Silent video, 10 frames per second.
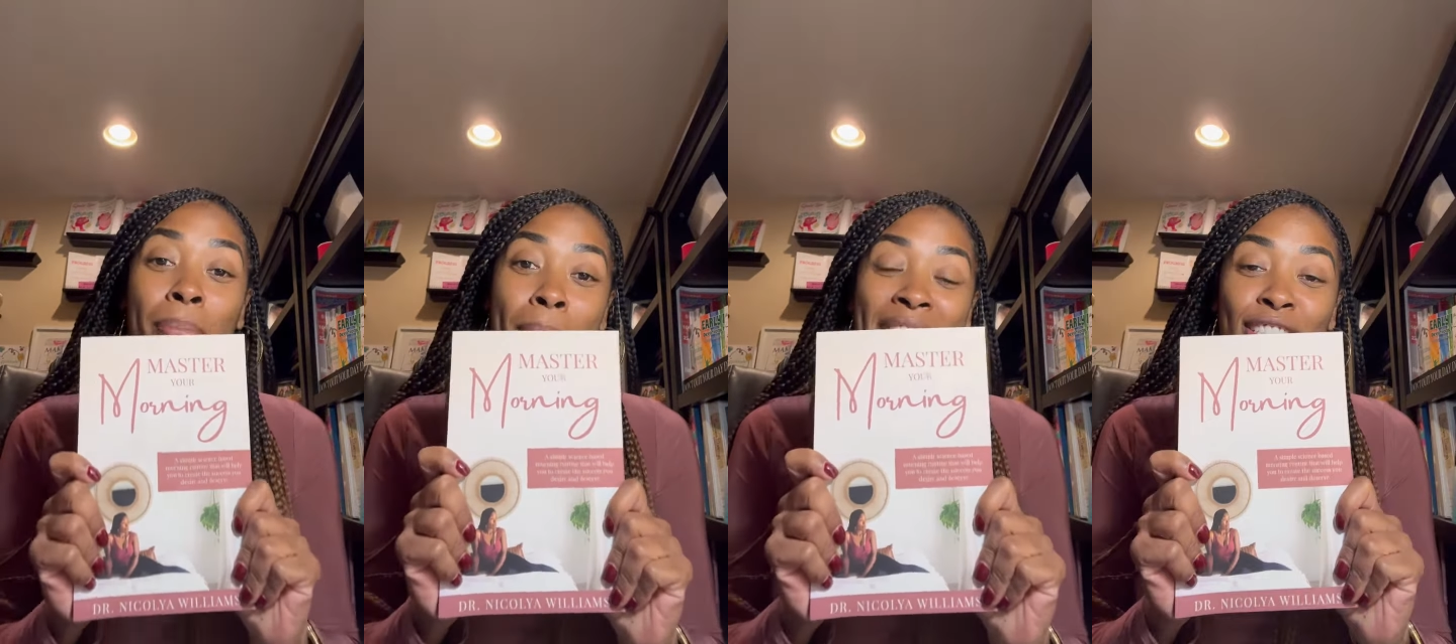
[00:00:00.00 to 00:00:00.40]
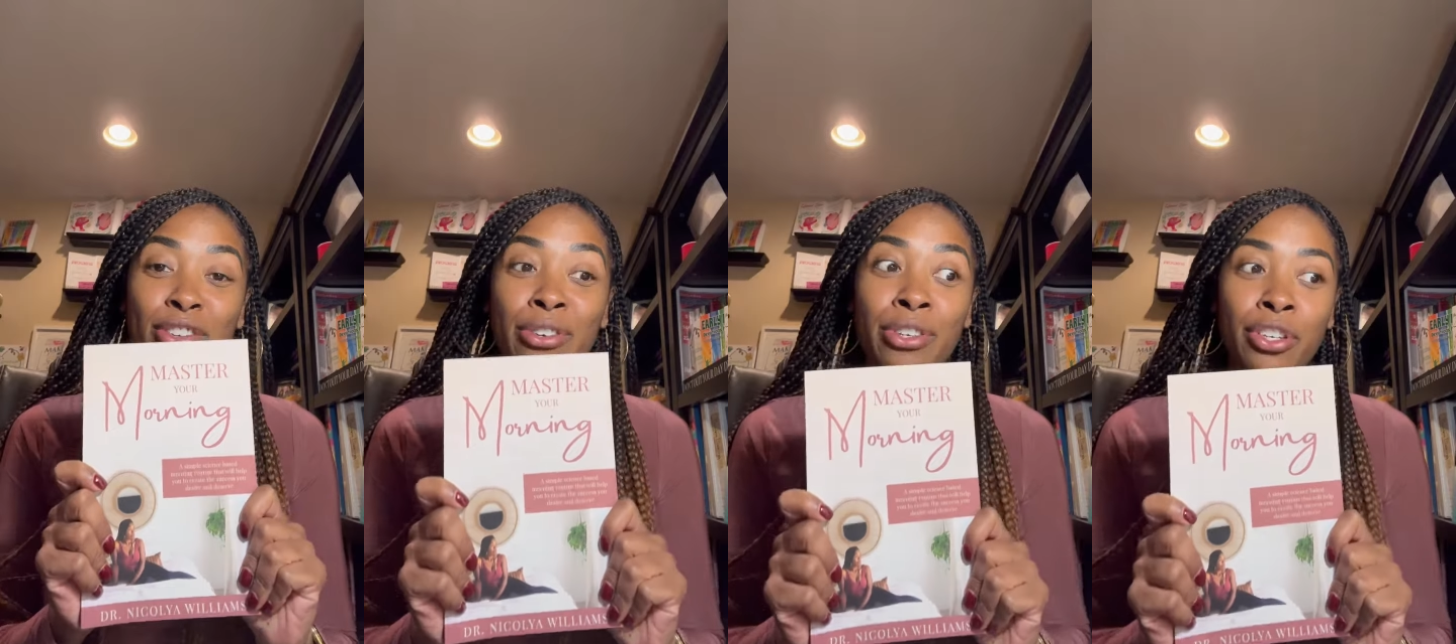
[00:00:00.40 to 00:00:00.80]

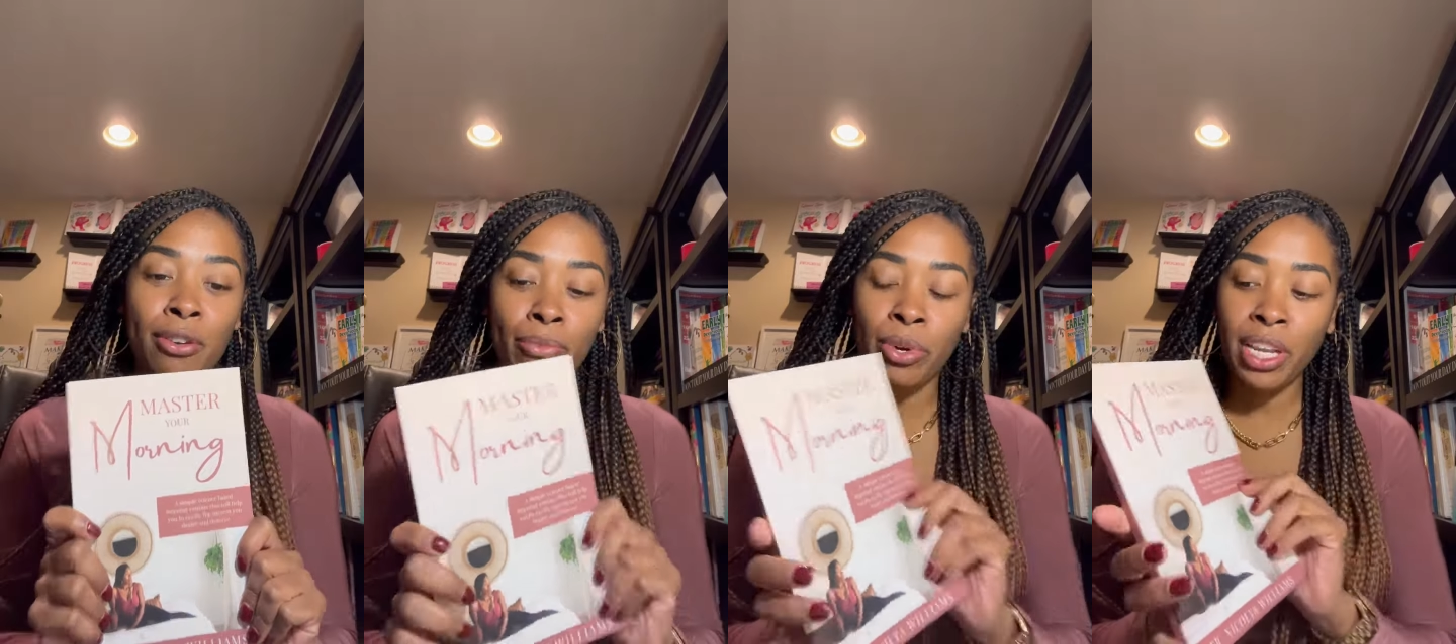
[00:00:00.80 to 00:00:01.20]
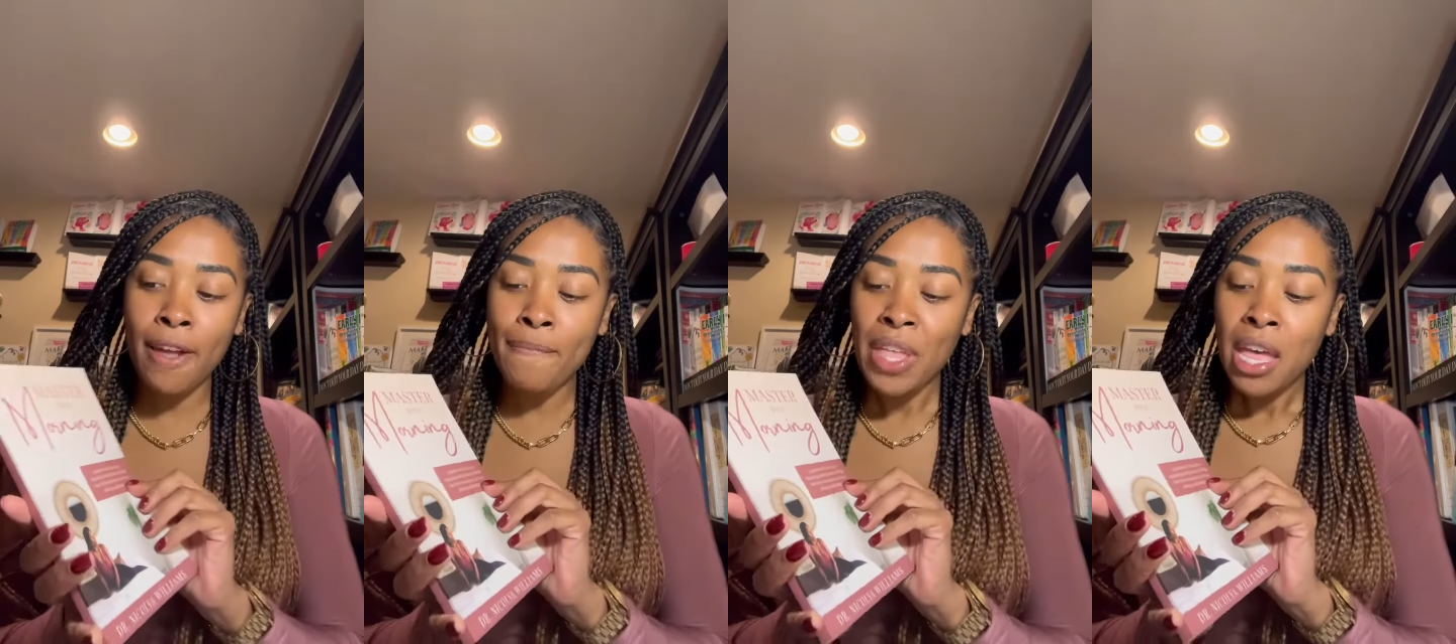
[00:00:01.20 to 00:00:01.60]
Master Your
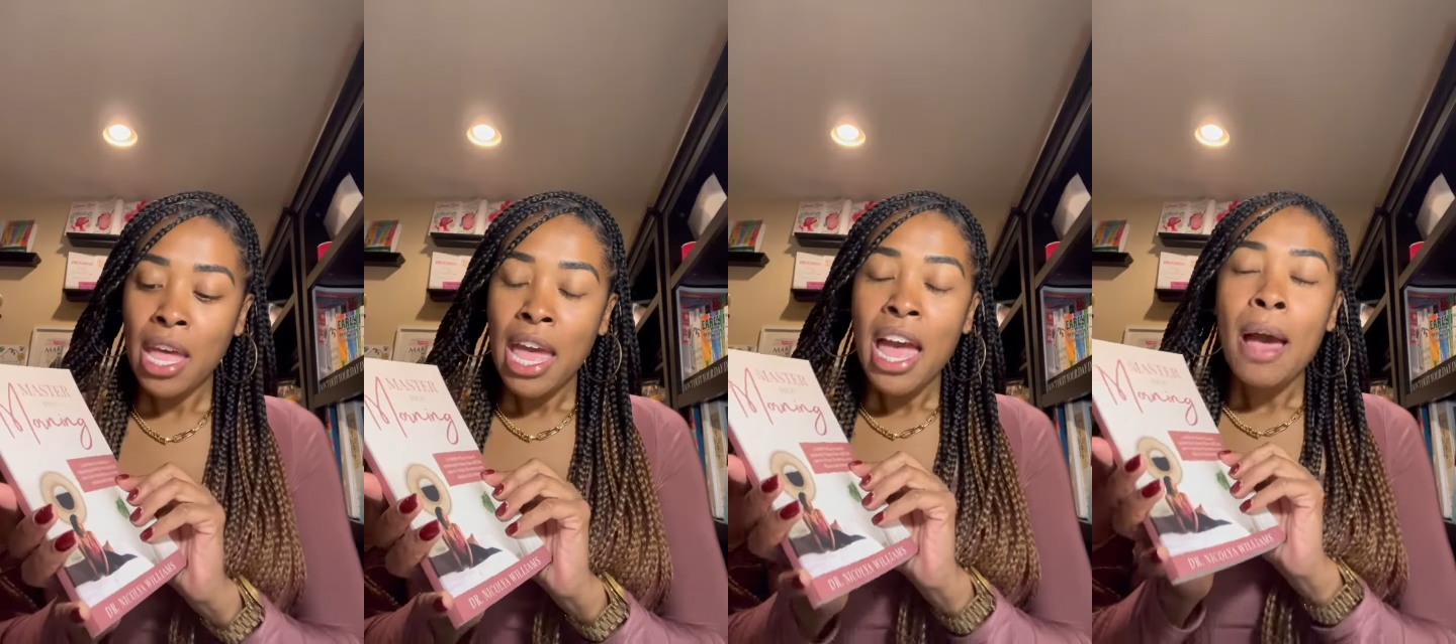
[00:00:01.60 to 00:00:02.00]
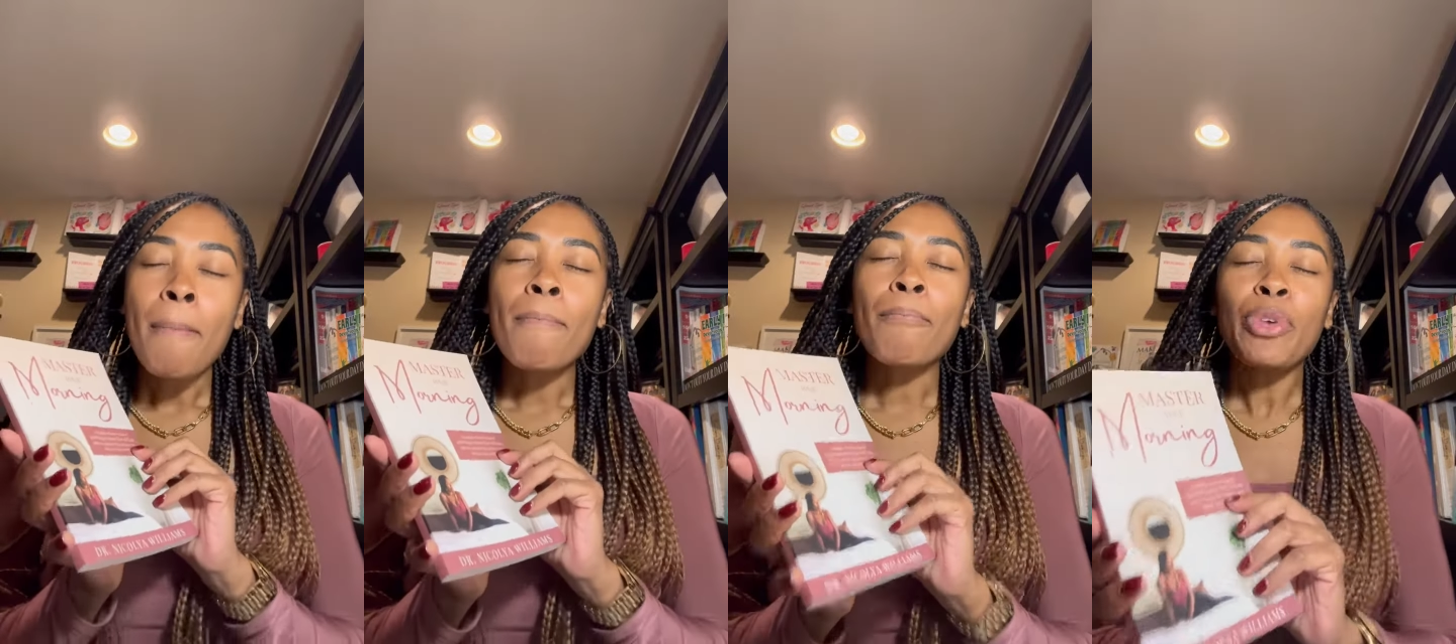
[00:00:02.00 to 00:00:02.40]
Morning.
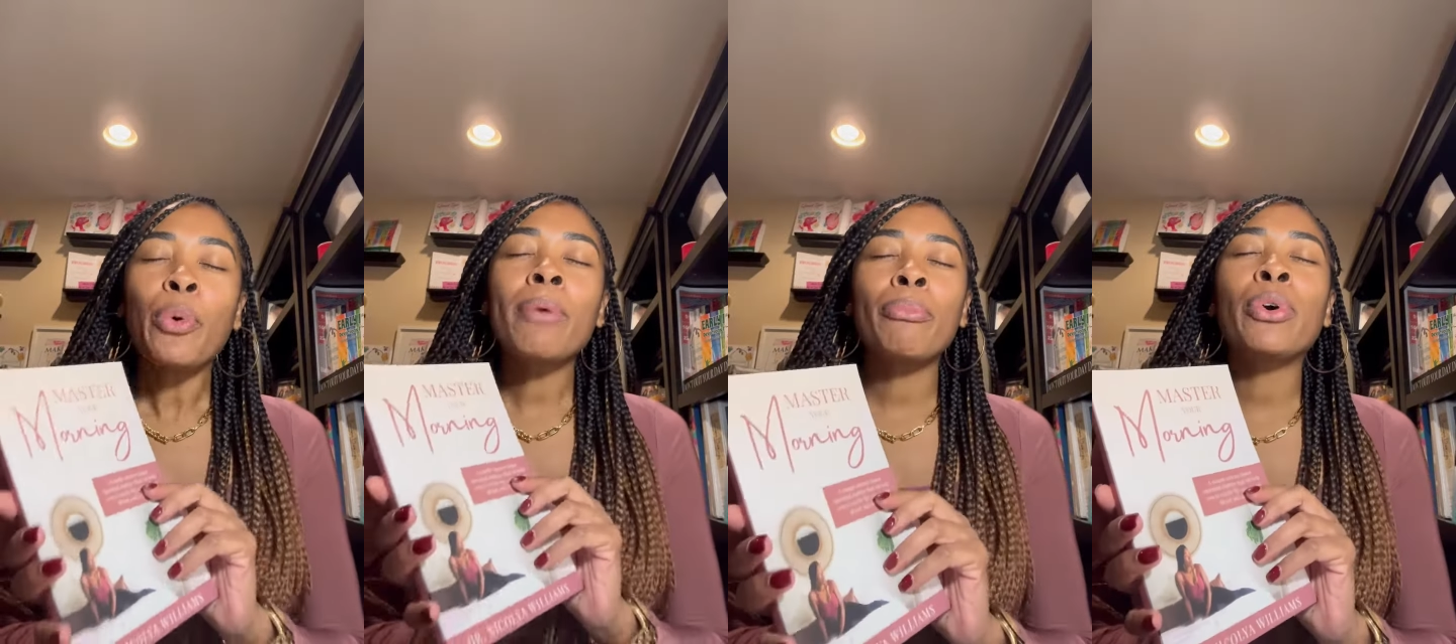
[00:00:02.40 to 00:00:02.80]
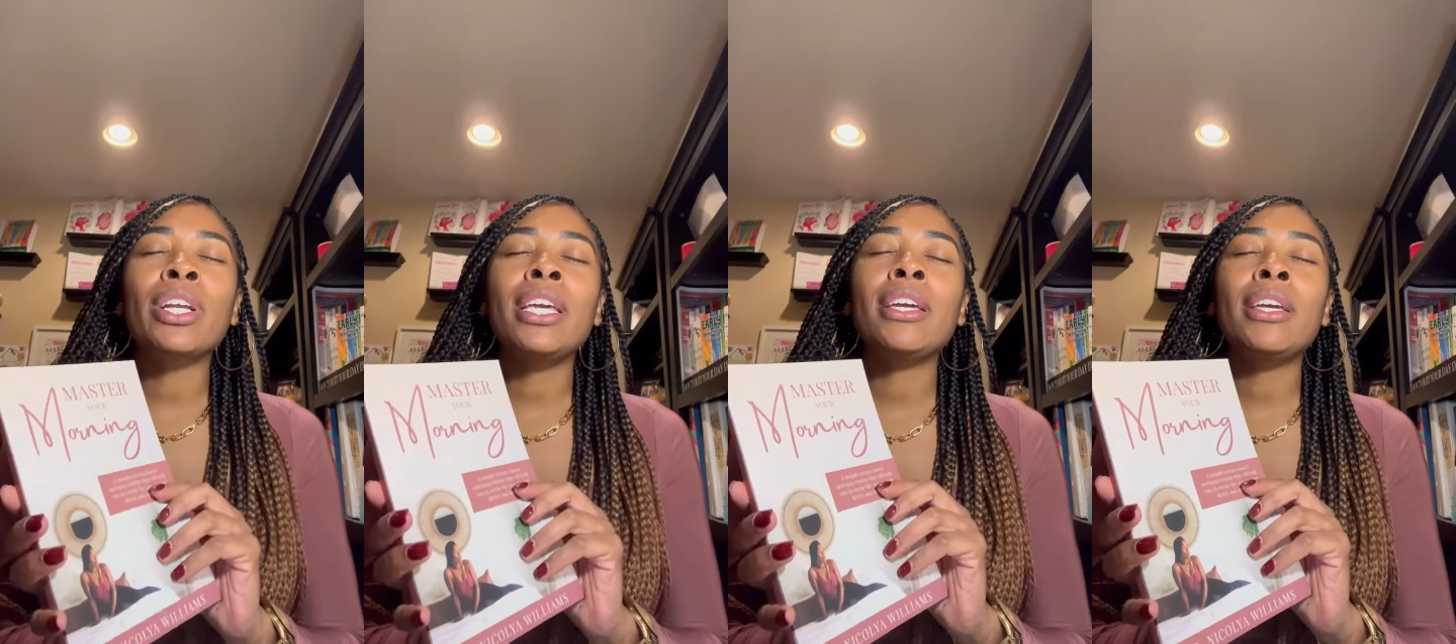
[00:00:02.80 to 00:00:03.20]
Your
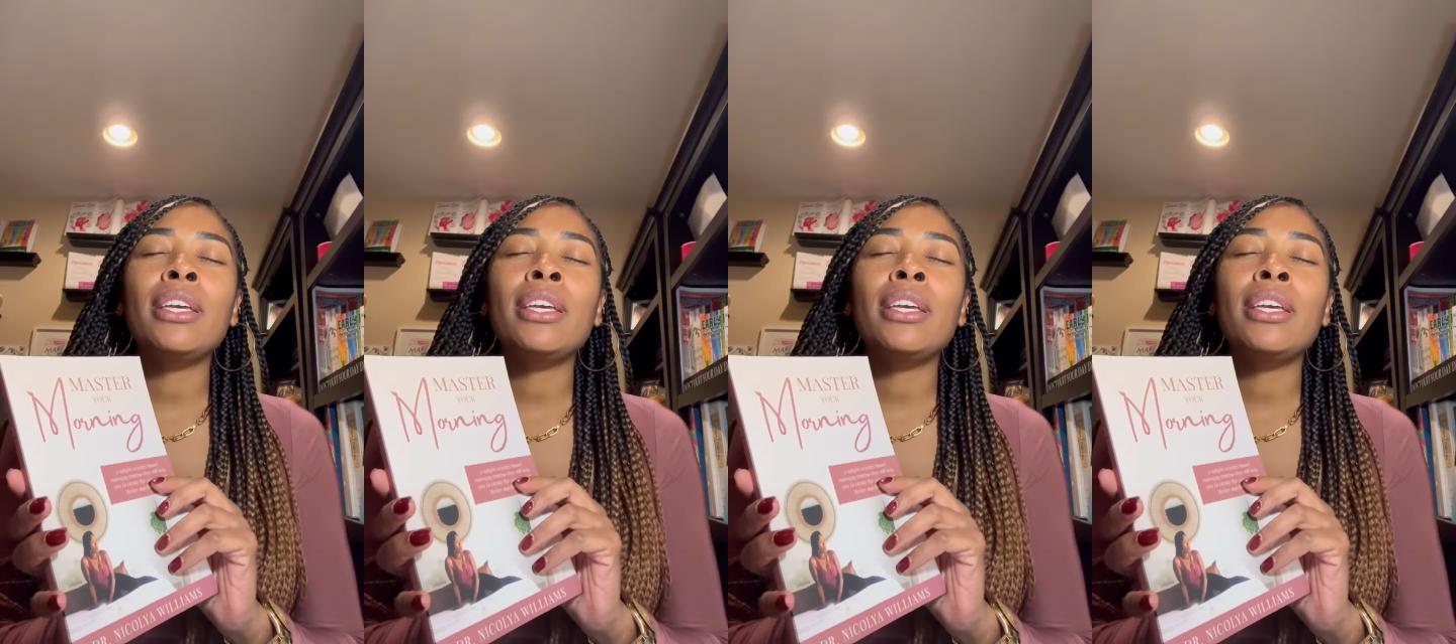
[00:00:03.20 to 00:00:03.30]
morning